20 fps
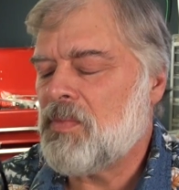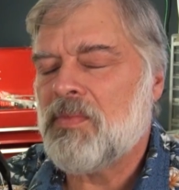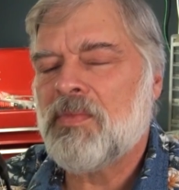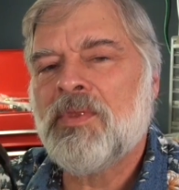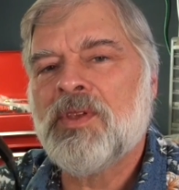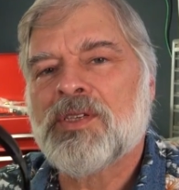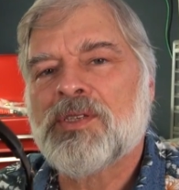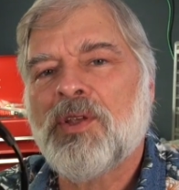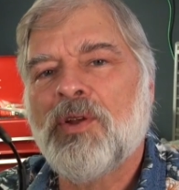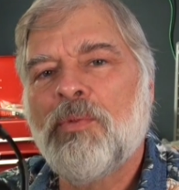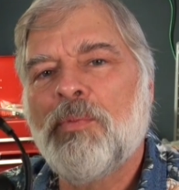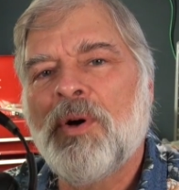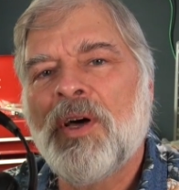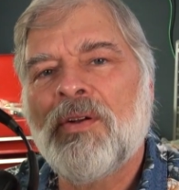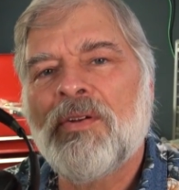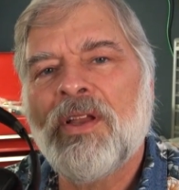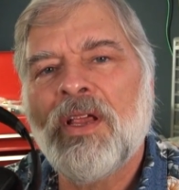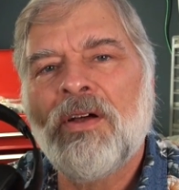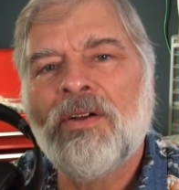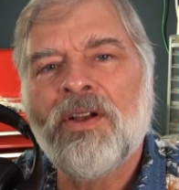this little
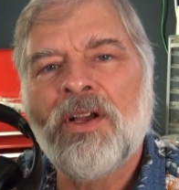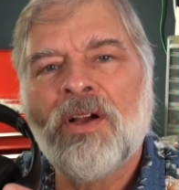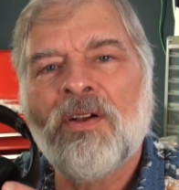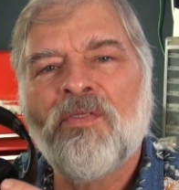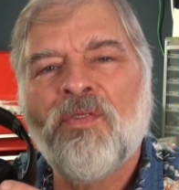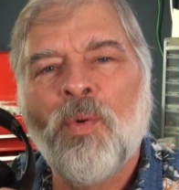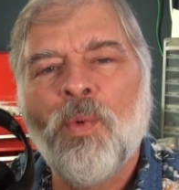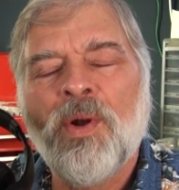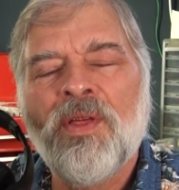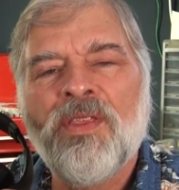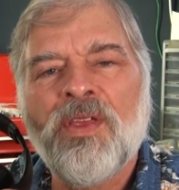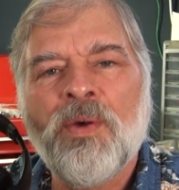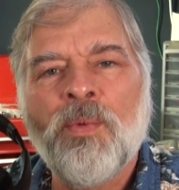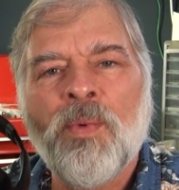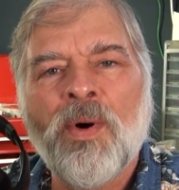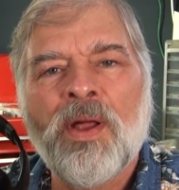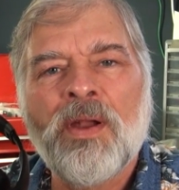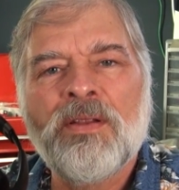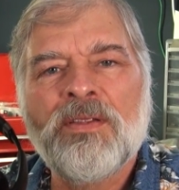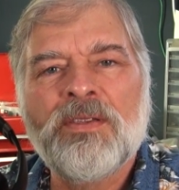button down here for whether you
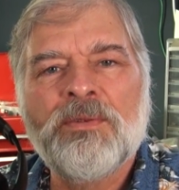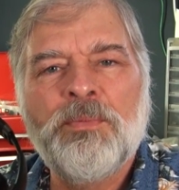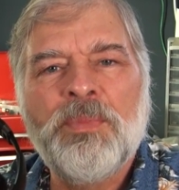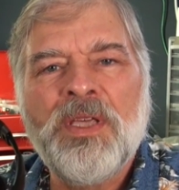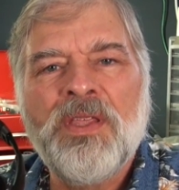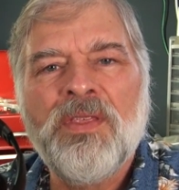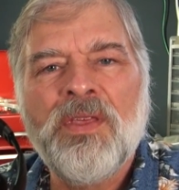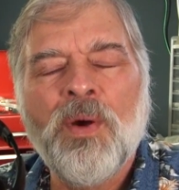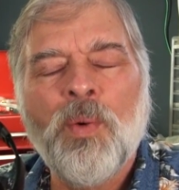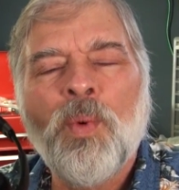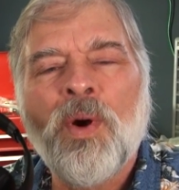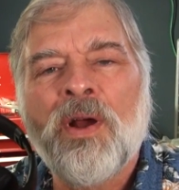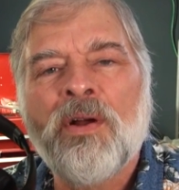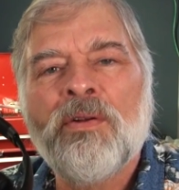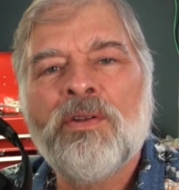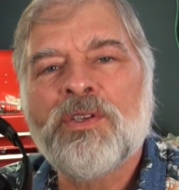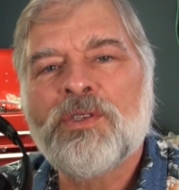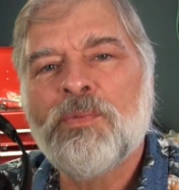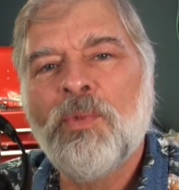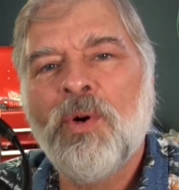want it to be the
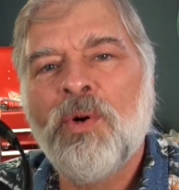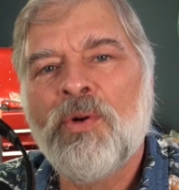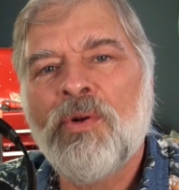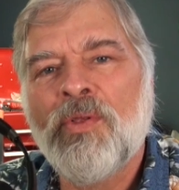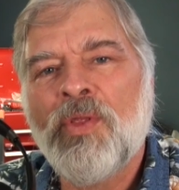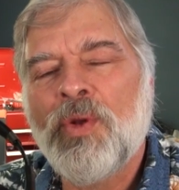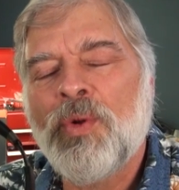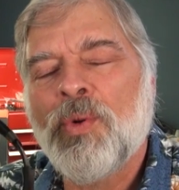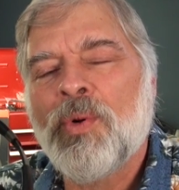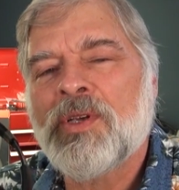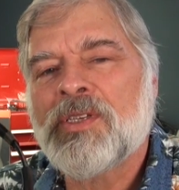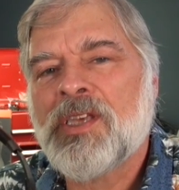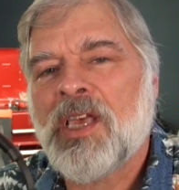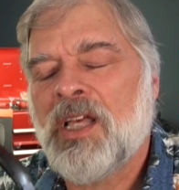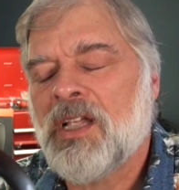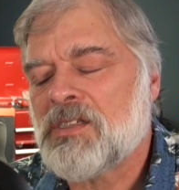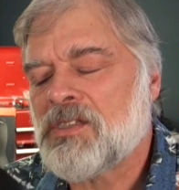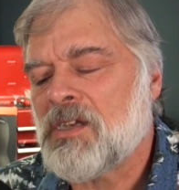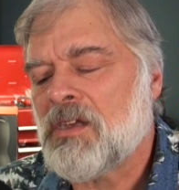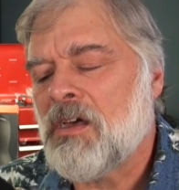awareness mode or the noise
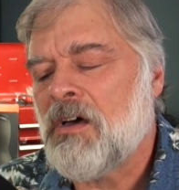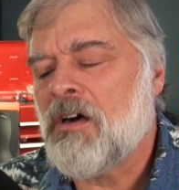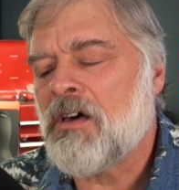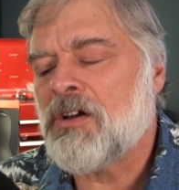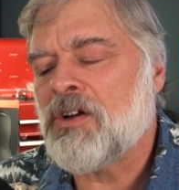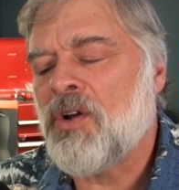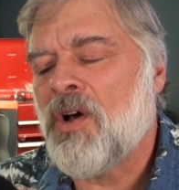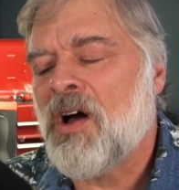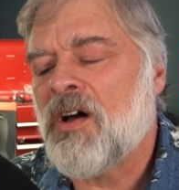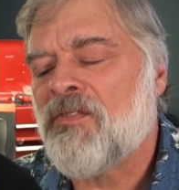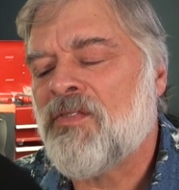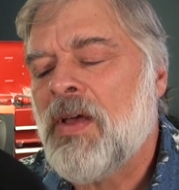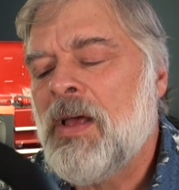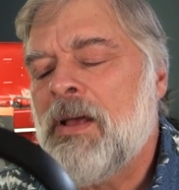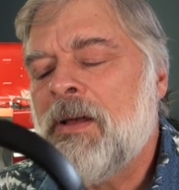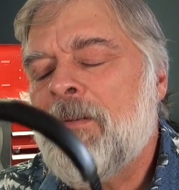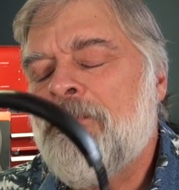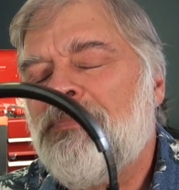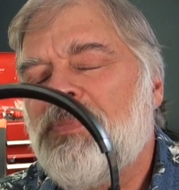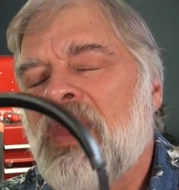canceling on and
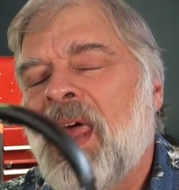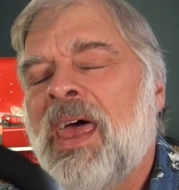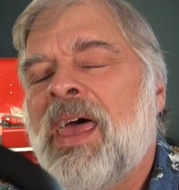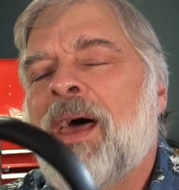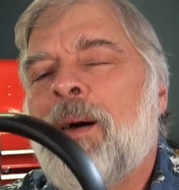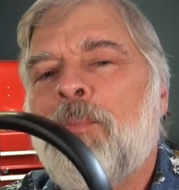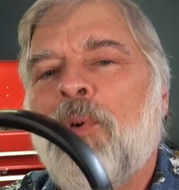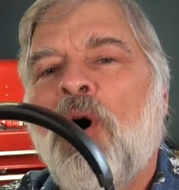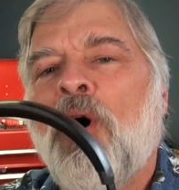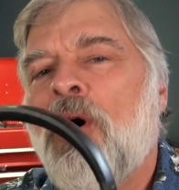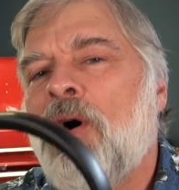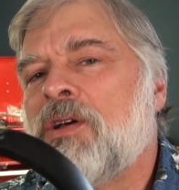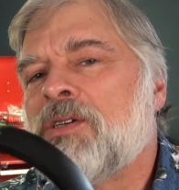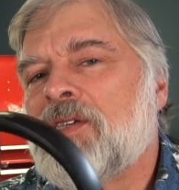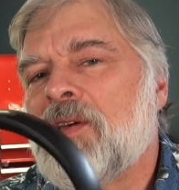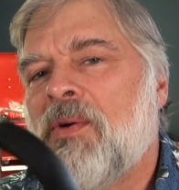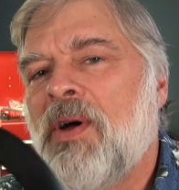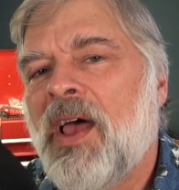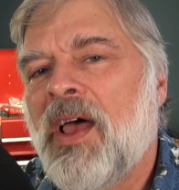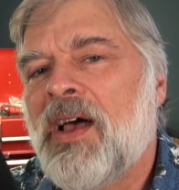off the app
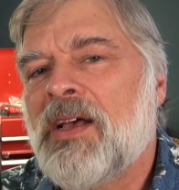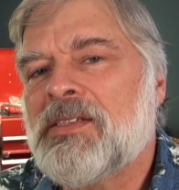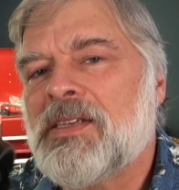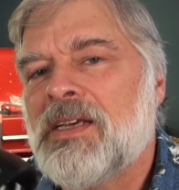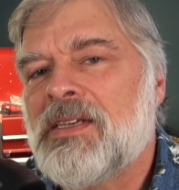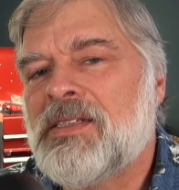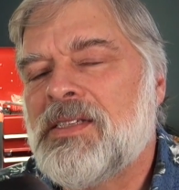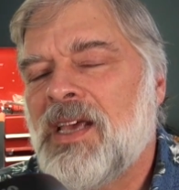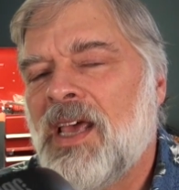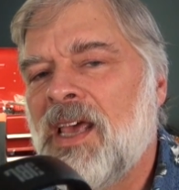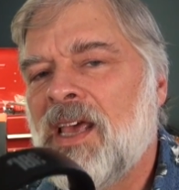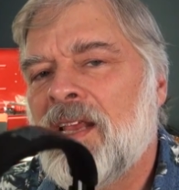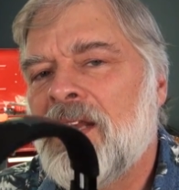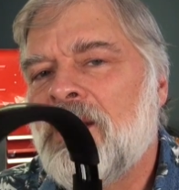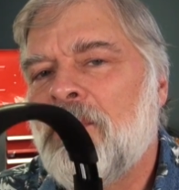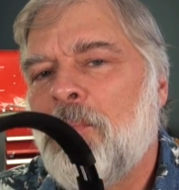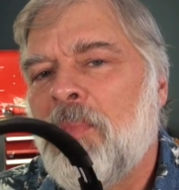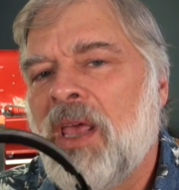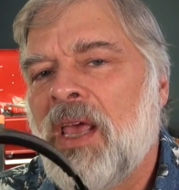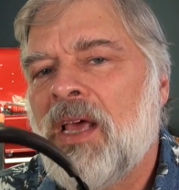also has a
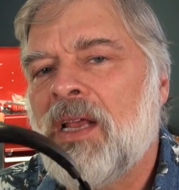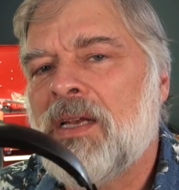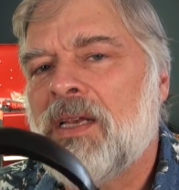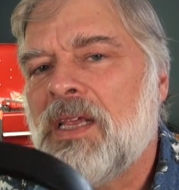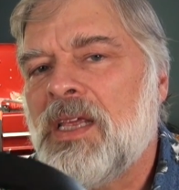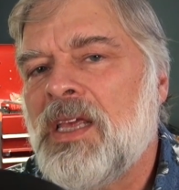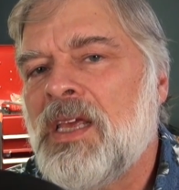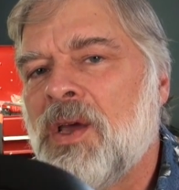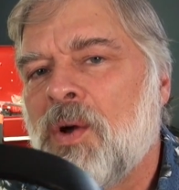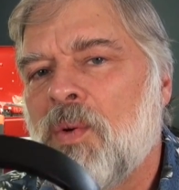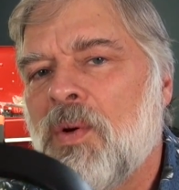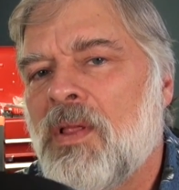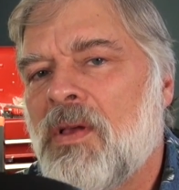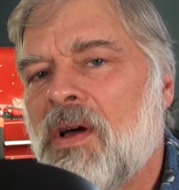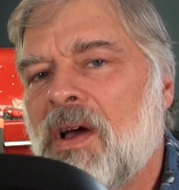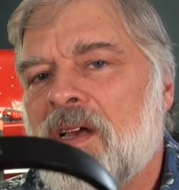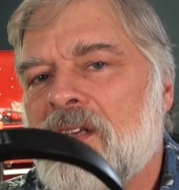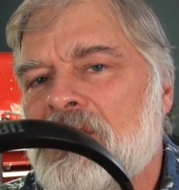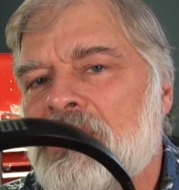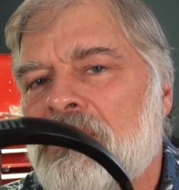10 band
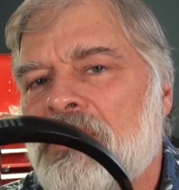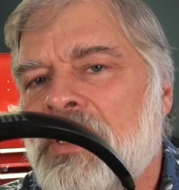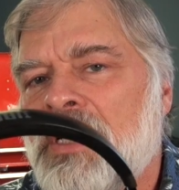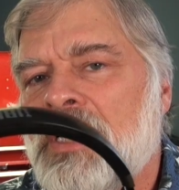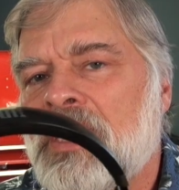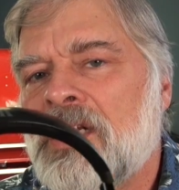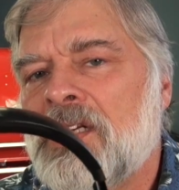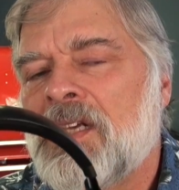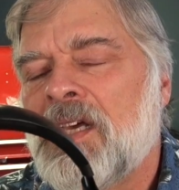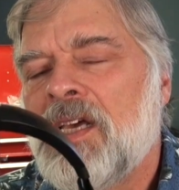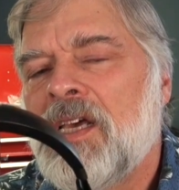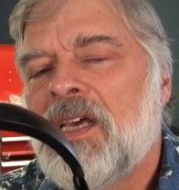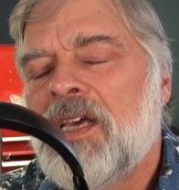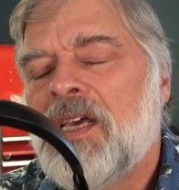equalizer in it